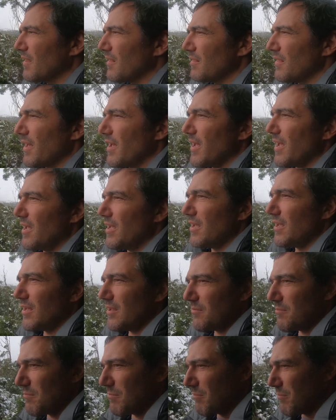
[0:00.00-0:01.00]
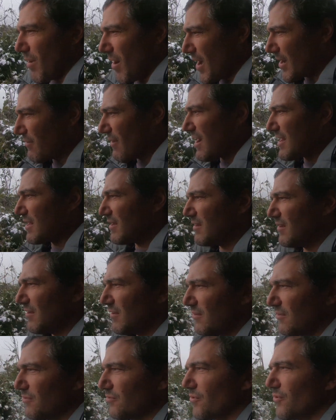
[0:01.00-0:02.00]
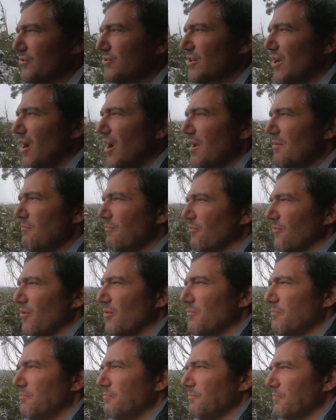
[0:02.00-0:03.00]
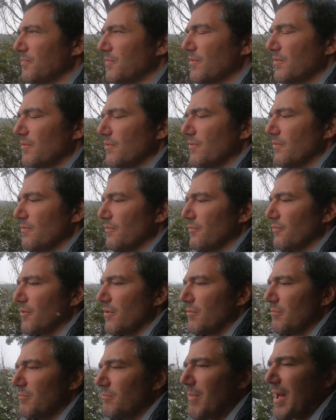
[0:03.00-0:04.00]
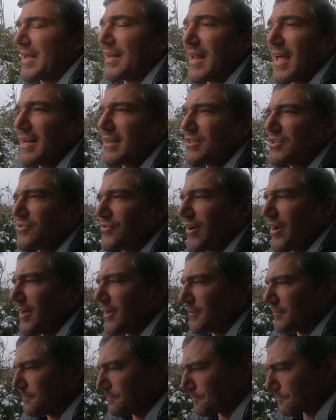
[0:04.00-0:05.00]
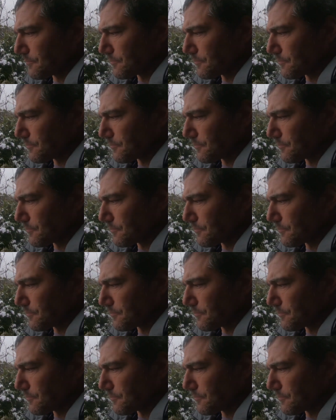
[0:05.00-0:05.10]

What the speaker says: They migrated through time from mainland Australia,